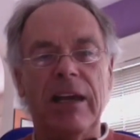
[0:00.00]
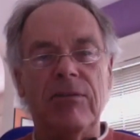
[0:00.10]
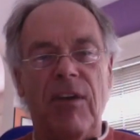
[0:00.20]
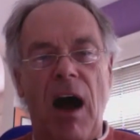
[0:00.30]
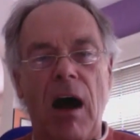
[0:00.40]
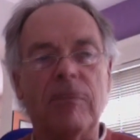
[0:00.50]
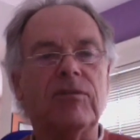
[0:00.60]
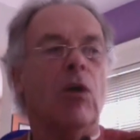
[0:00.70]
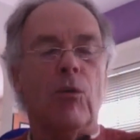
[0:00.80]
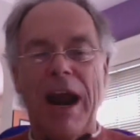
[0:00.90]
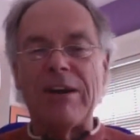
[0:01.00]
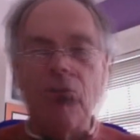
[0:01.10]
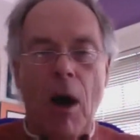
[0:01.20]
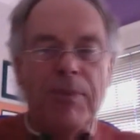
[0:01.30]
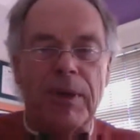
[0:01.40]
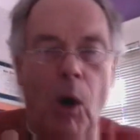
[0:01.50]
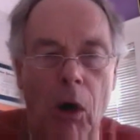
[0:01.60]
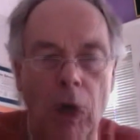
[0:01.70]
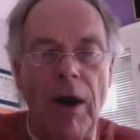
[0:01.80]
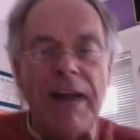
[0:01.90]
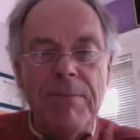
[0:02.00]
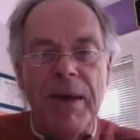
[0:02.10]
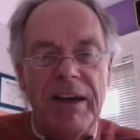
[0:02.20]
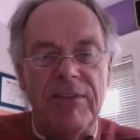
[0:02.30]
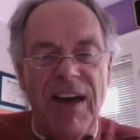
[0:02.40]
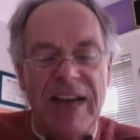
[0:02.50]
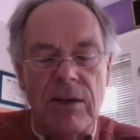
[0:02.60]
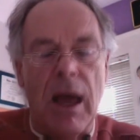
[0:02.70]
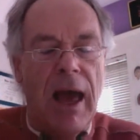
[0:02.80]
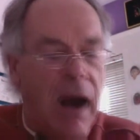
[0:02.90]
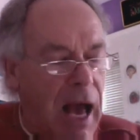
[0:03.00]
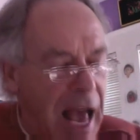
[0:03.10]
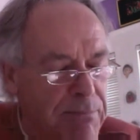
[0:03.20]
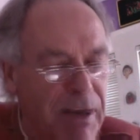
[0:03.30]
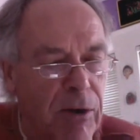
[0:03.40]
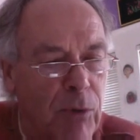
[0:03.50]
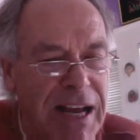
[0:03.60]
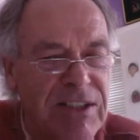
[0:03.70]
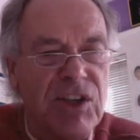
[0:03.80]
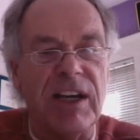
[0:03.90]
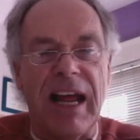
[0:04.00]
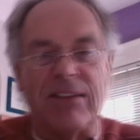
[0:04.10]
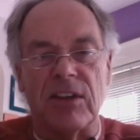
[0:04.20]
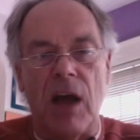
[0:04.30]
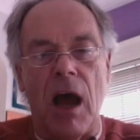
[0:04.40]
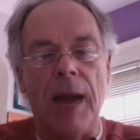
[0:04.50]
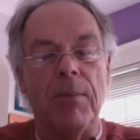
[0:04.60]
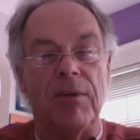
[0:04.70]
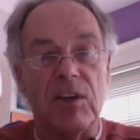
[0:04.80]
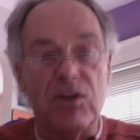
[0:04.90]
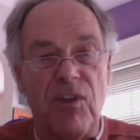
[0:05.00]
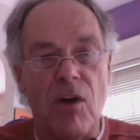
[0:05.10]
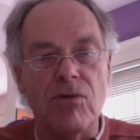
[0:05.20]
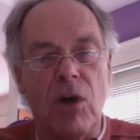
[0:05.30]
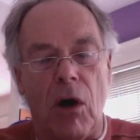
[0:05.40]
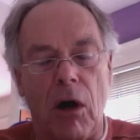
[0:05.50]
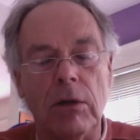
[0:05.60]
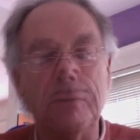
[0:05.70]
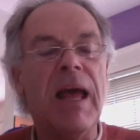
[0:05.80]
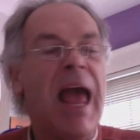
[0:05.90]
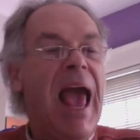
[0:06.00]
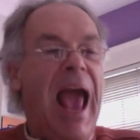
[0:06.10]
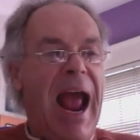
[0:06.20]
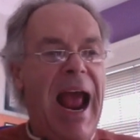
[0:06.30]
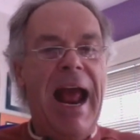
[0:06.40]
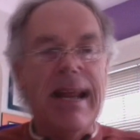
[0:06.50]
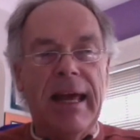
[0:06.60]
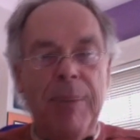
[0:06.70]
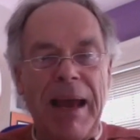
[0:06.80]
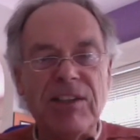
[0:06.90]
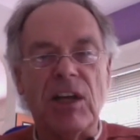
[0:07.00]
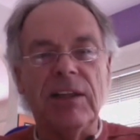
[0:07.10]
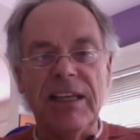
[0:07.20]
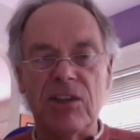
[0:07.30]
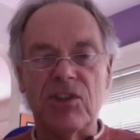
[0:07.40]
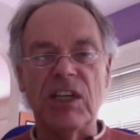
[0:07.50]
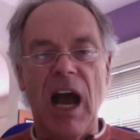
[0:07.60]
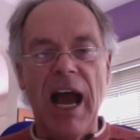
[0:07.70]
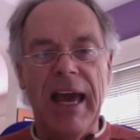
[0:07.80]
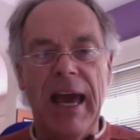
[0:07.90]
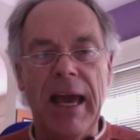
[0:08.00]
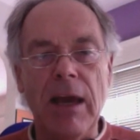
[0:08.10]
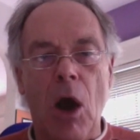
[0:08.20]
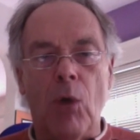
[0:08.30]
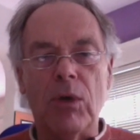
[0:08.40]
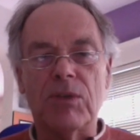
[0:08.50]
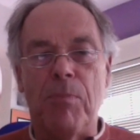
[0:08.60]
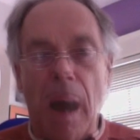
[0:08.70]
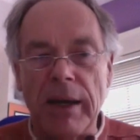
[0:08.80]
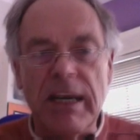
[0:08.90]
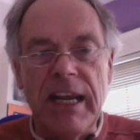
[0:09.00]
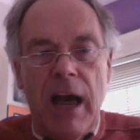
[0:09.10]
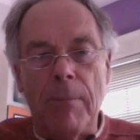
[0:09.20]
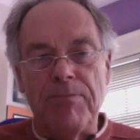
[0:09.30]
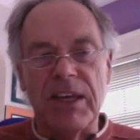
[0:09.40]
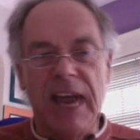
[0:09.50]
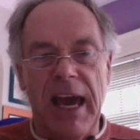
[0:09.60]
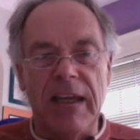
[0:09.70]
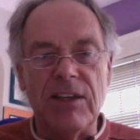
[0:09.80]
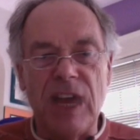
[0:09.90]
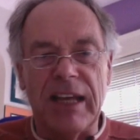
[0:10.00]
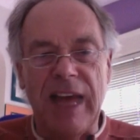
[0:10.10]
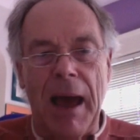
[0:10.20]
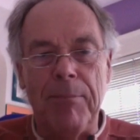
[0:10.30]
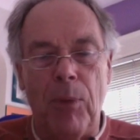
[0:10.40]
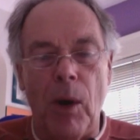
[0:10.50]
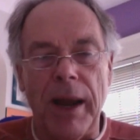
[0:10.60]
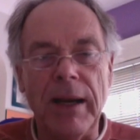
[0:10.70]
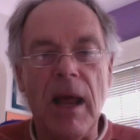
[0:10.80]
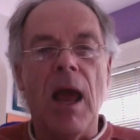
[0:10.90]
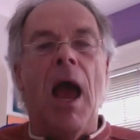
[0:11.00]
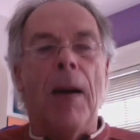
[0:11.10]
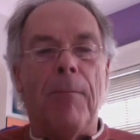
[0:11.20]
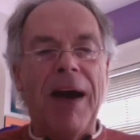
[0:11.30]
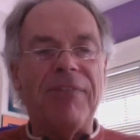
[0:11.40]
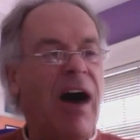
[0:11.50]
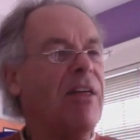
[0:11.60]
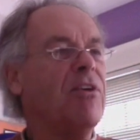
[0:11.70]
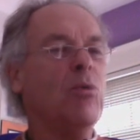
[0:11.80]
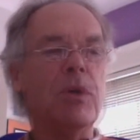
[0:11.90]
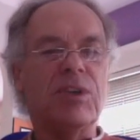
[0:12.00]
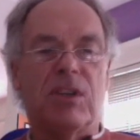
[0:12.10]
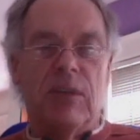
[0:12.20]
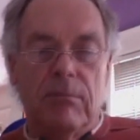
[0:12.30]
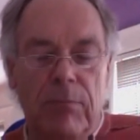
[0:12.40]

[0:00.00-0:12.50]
involved. Ray Crump had already been arrested at the time of his phone call. And basically the CIA was buttoning up the case at that point. My father was